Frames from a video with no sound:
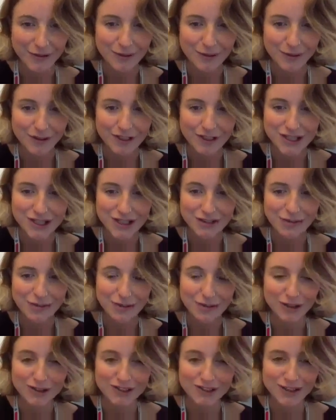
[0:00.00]
What
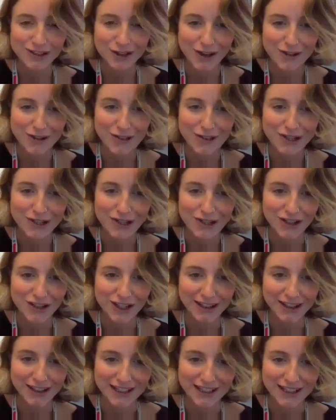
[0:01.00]
zone do you
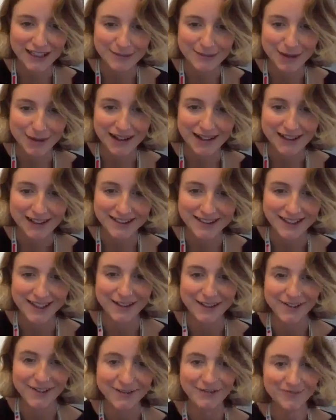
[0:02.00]
think this man is
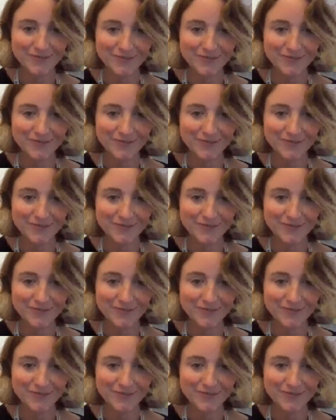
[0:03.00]
in?